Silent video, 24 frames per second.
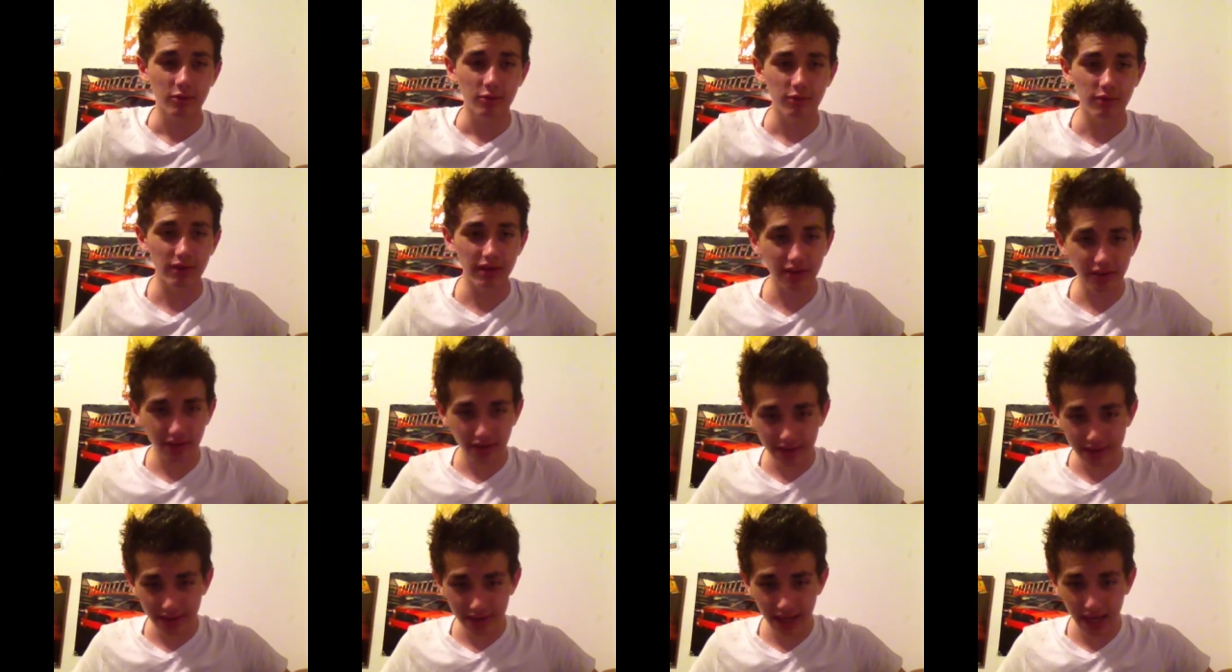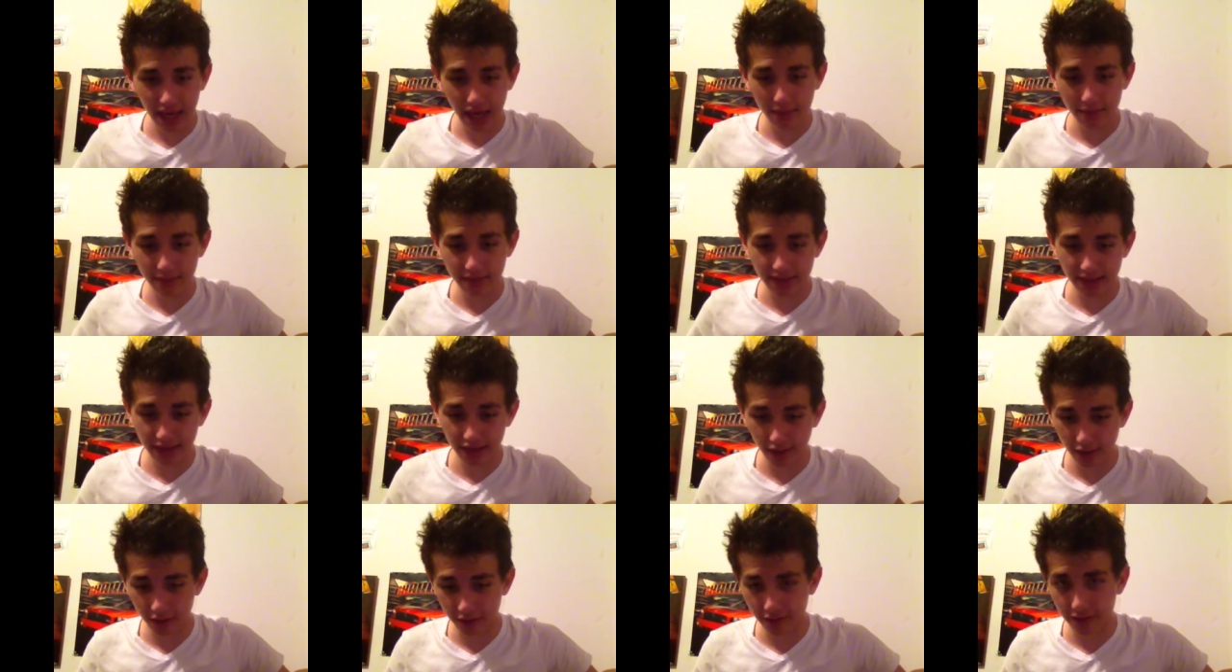with, like, the app
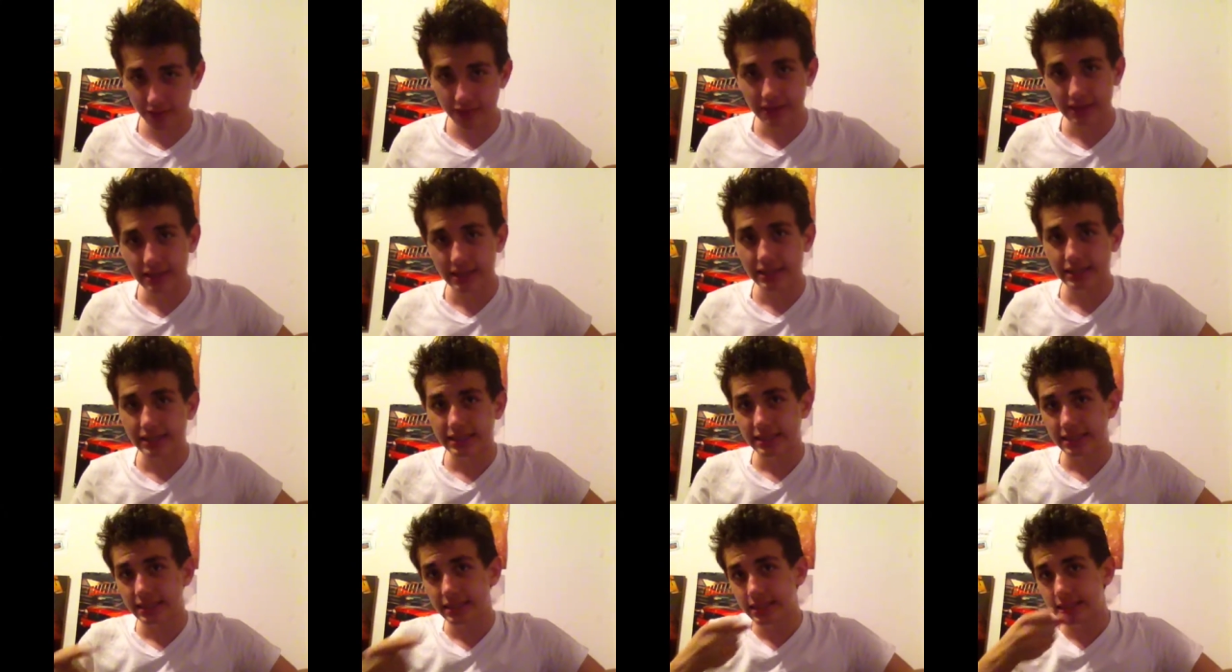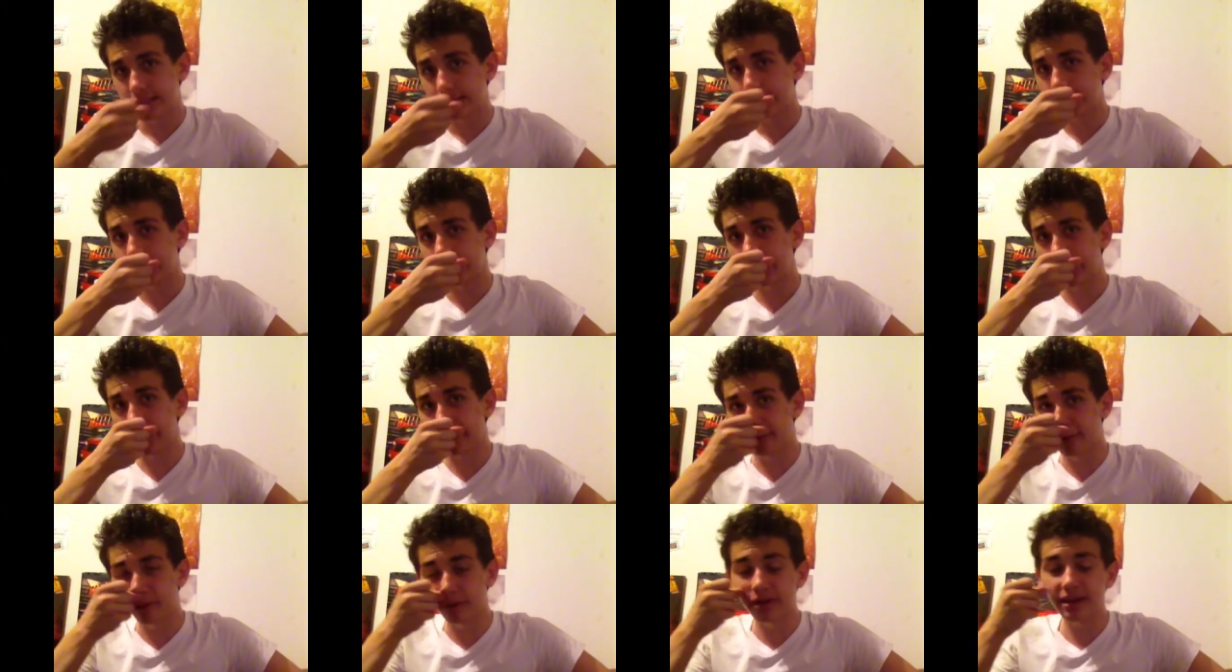itself. And uh,
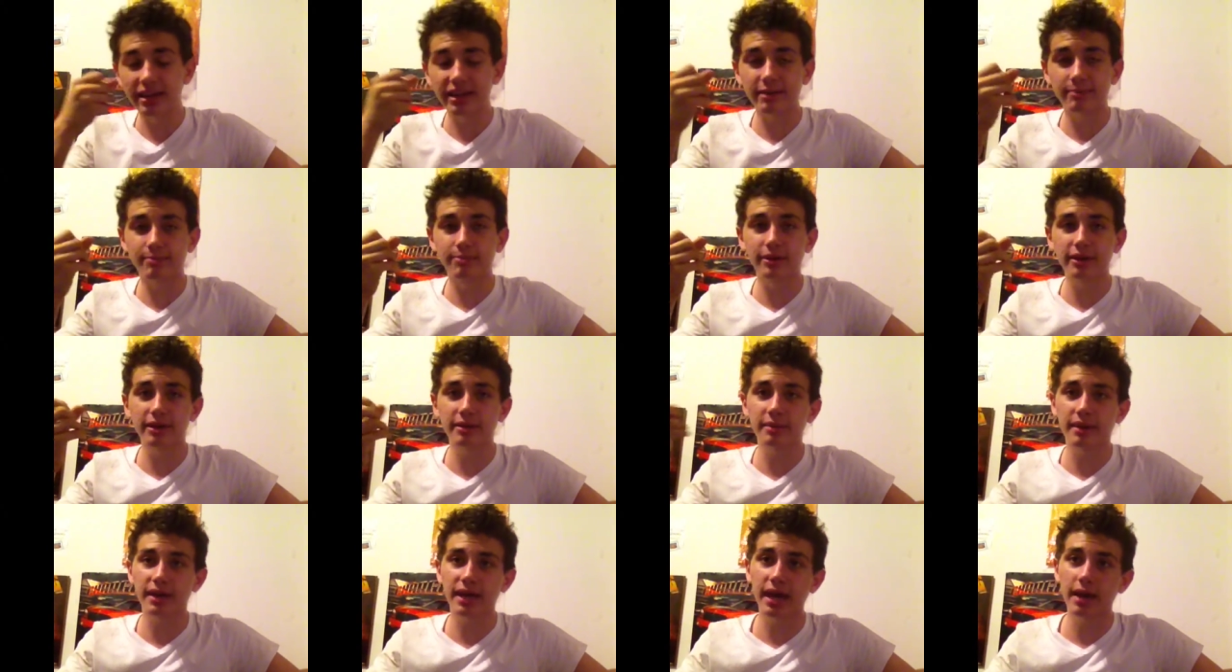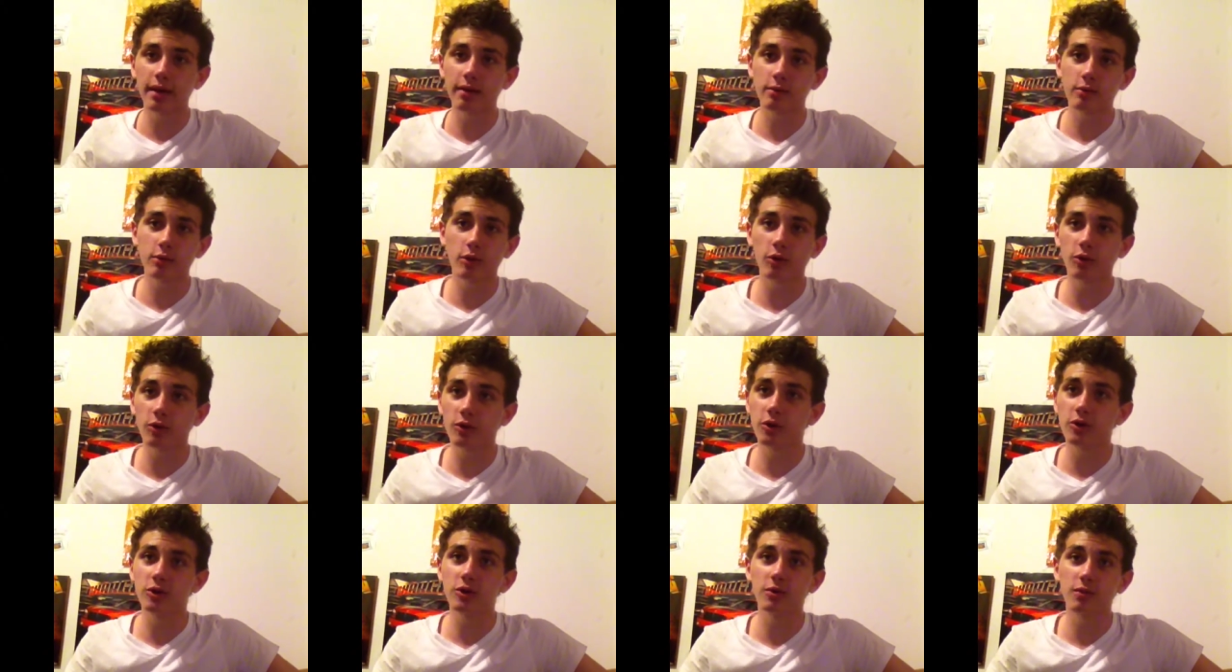it wouldn't put in my camera roll
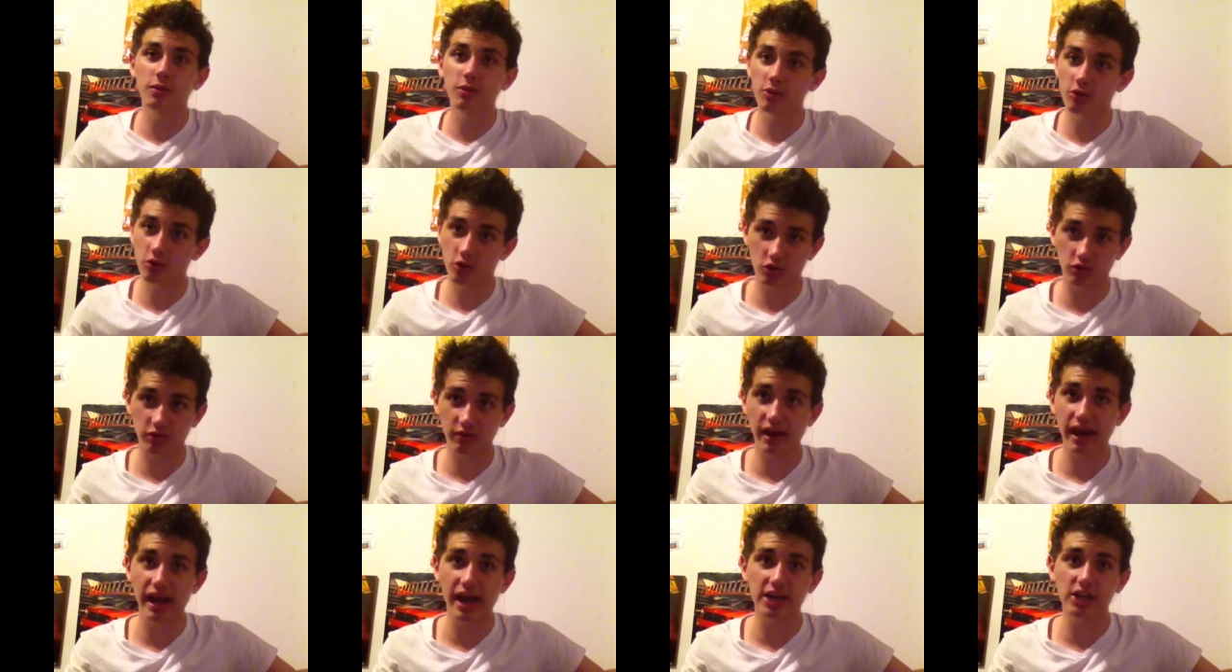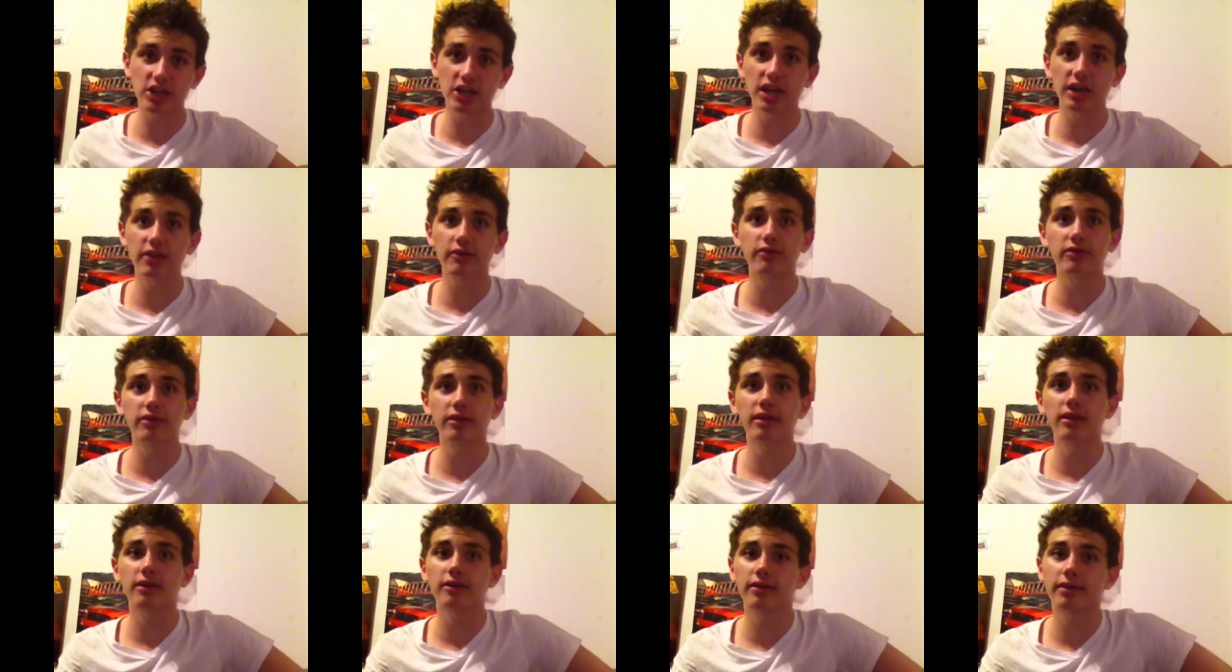or YouTube, it would crash every
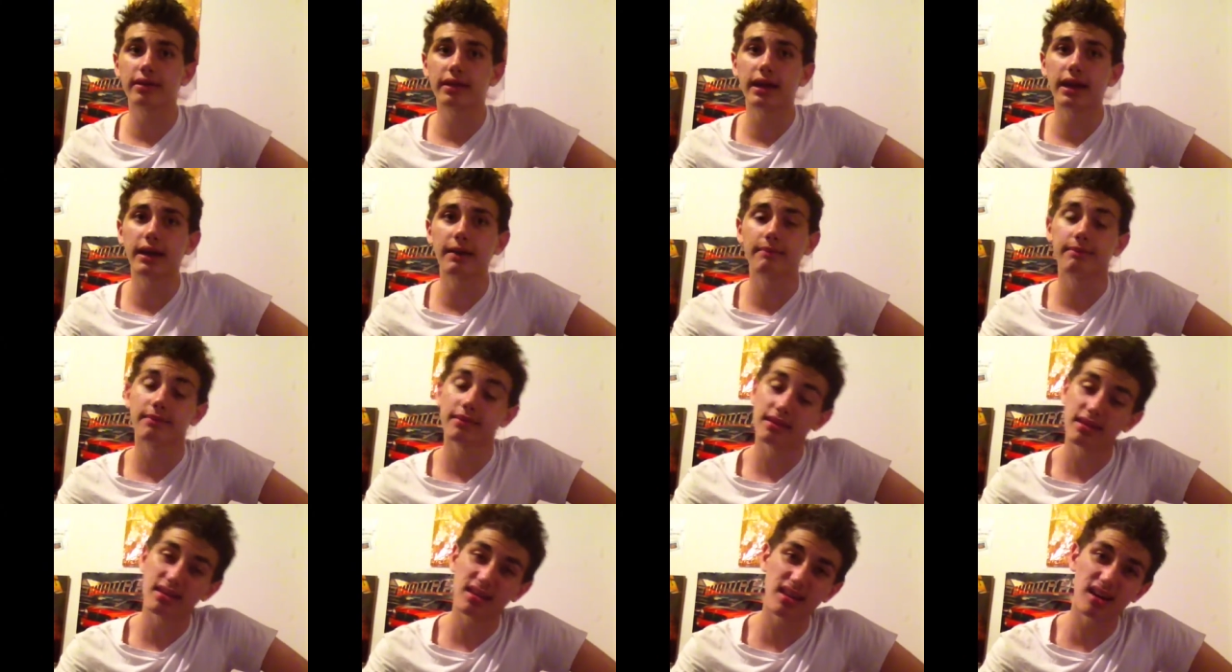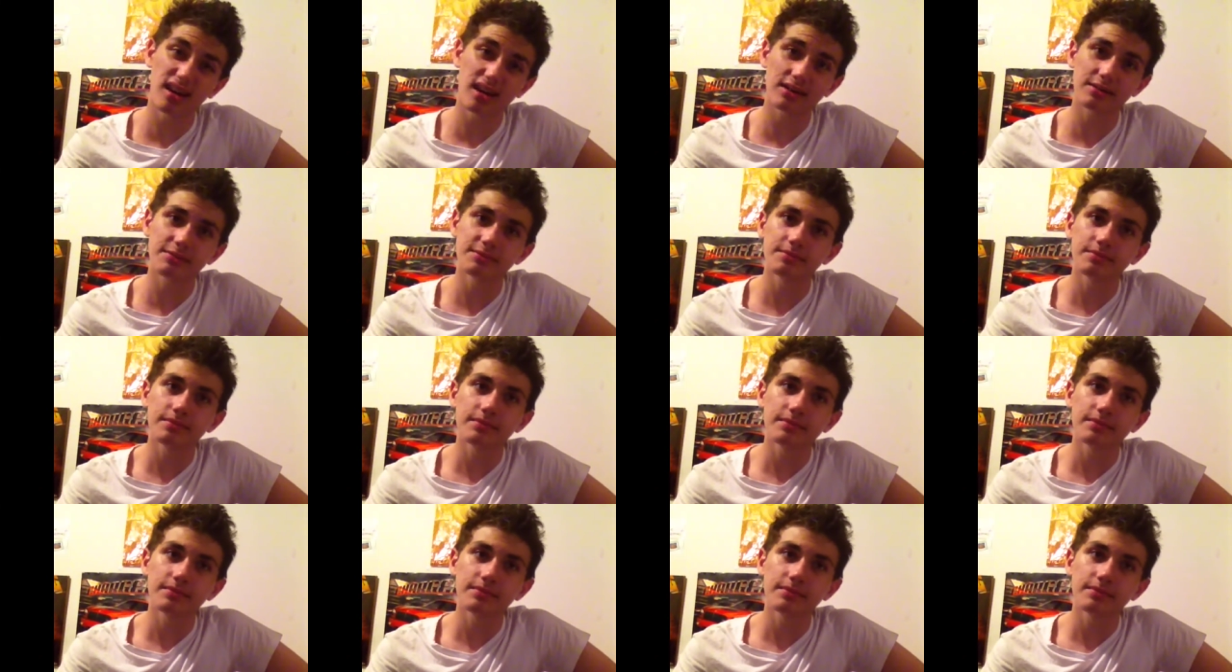single time. It sucked.